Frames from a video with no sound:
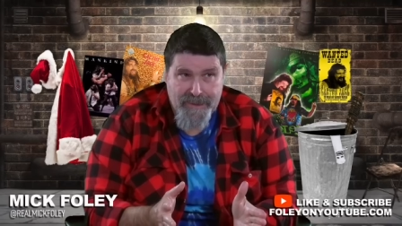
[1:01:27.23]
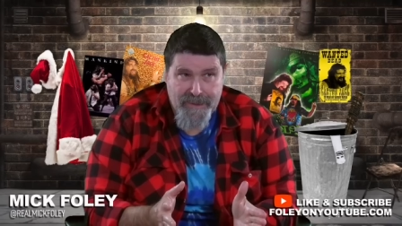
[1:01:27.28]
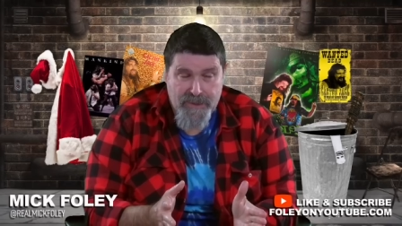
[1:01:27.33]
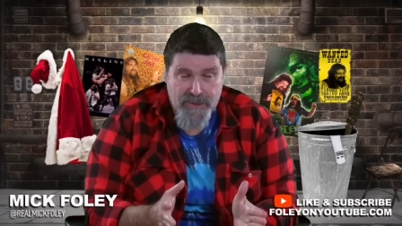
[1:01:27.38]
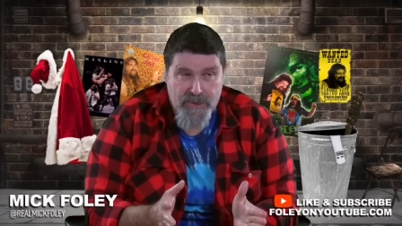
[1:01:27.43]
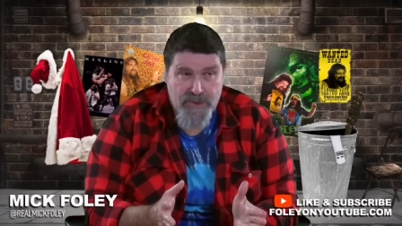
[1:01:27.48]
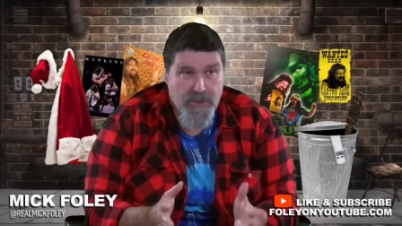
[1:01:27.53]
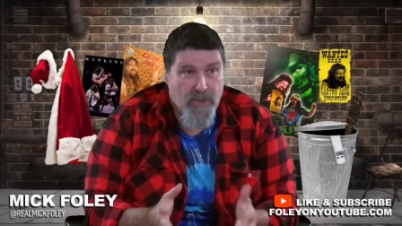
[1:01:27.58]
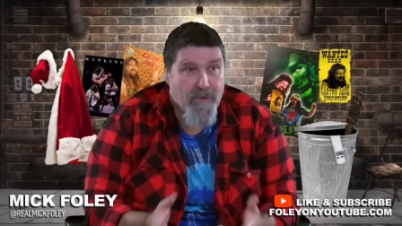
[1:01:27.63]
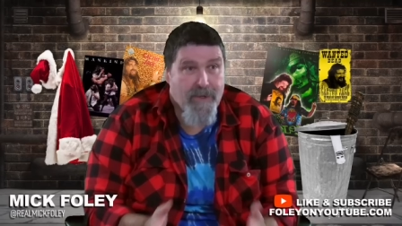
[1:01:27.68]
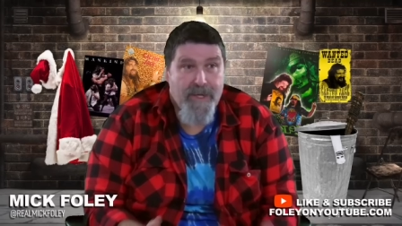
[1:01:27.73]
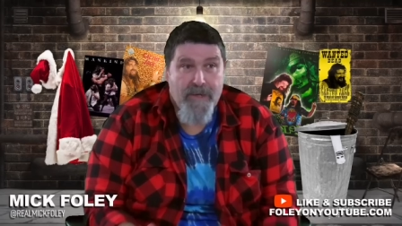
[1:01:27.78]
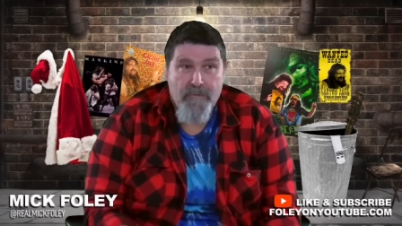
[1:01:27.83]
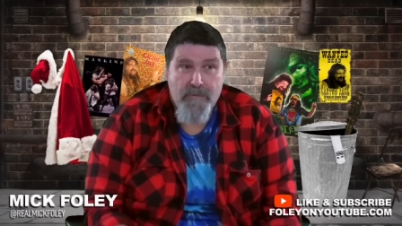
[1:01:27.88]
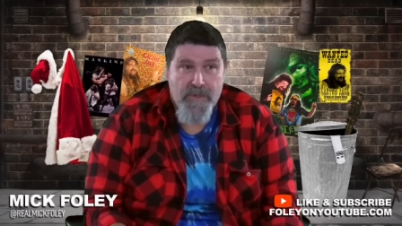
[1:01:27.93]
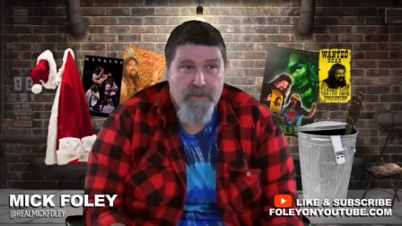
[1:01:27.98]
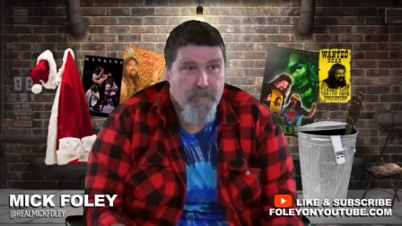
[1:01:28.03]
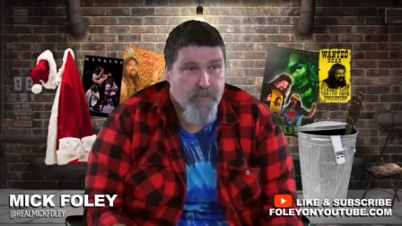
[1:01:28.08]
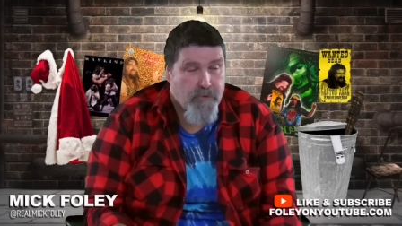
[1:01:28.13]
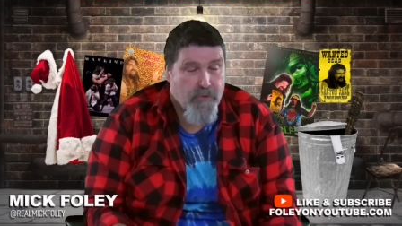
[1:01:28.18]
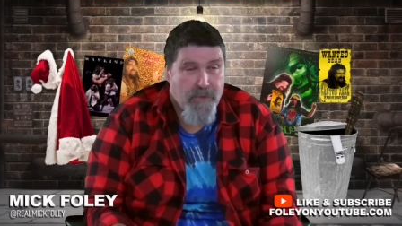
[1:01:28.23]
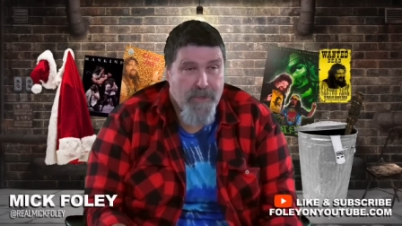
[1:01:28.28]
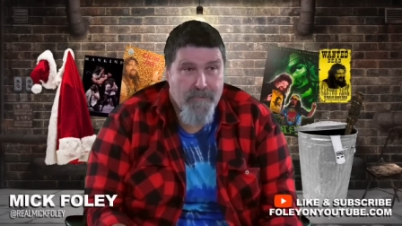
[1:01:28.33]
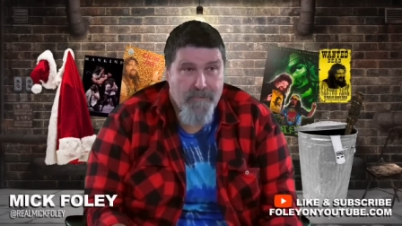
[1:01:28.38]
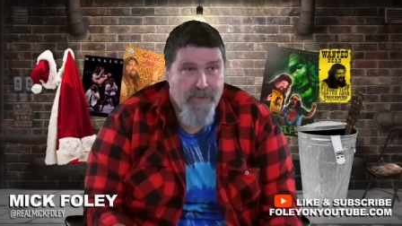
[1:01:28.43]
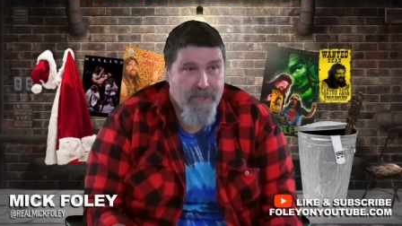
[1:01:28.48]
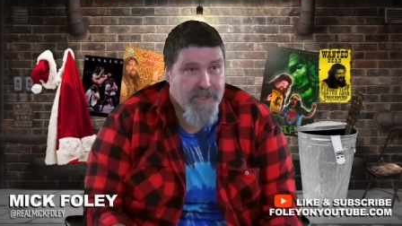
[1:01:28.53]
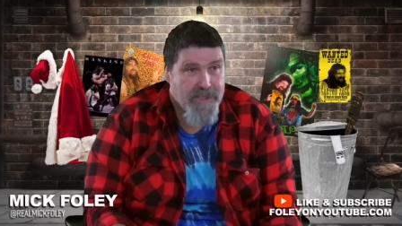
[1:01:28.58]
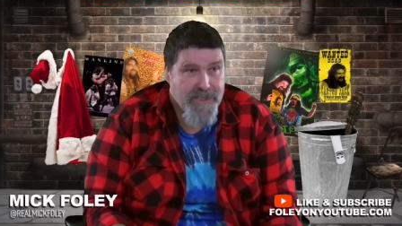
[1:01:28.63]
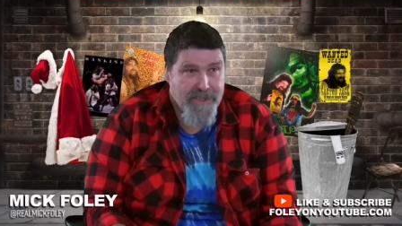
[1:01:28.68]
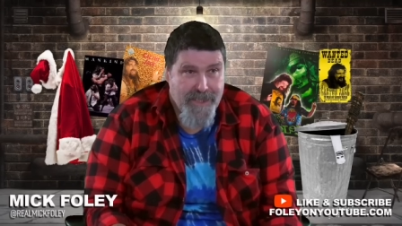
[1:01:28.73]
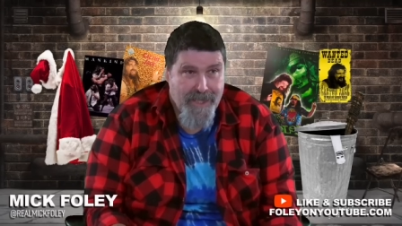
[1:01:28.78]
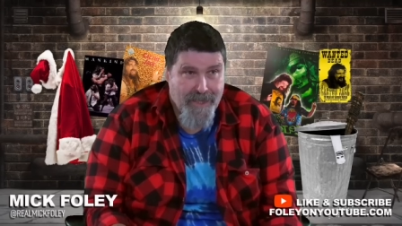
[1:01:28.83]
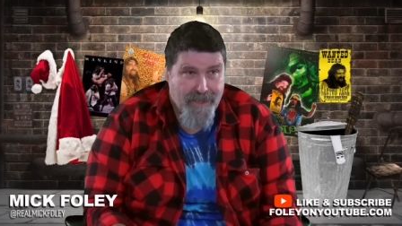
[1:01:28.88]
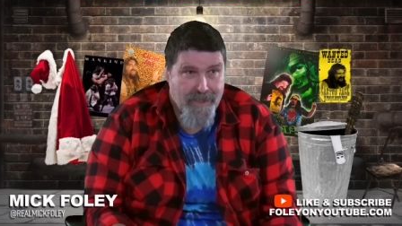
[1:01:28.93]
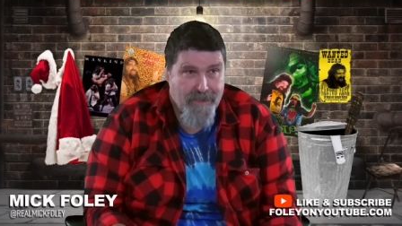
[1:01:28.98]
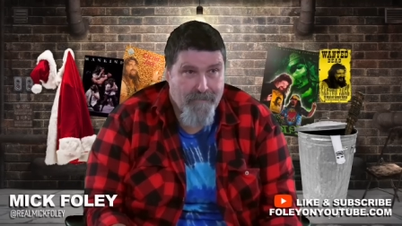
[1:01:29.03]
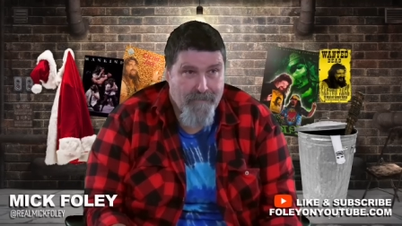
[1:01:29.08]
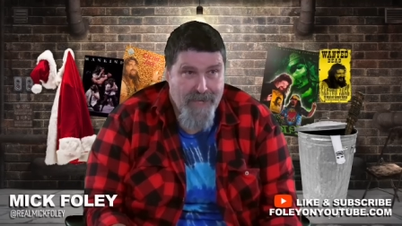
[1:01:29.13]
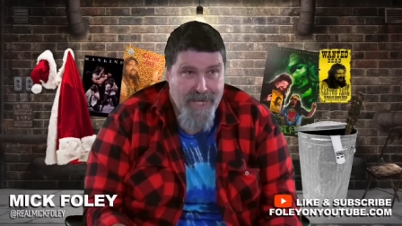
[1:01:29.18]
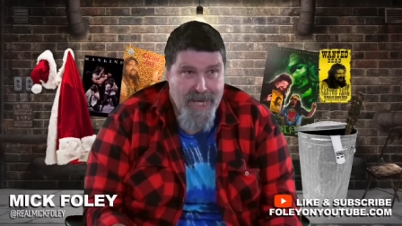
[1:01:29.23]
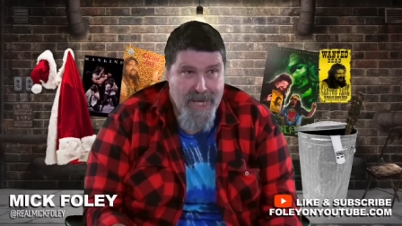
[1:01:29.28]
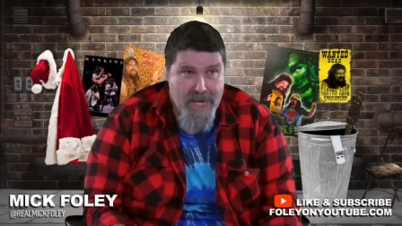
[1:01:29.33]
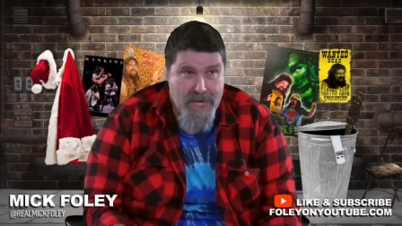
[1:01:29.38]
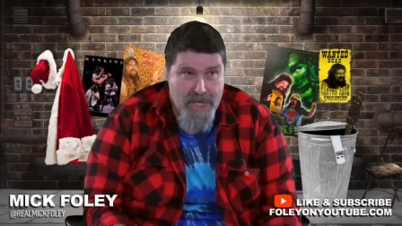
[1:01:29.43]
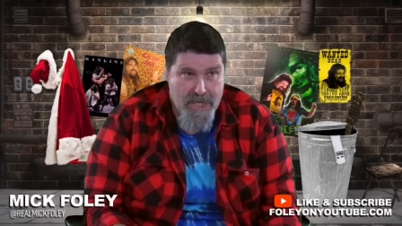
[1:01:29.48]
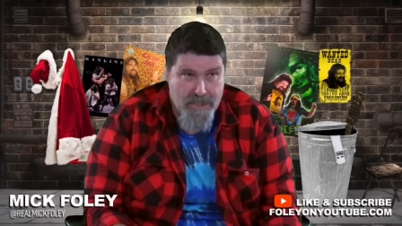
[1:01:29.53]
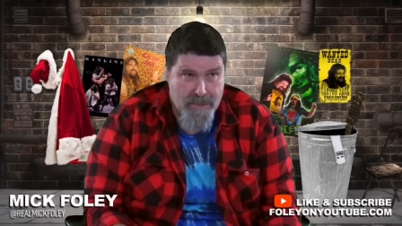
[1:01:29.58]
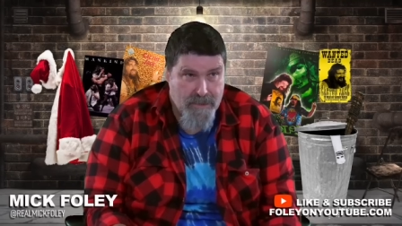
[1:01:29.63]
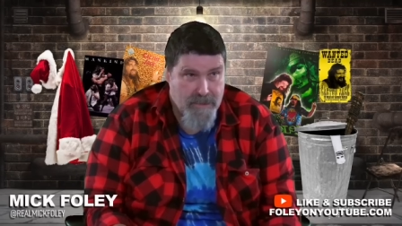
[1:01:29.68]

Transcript: So he was pretty much telling me,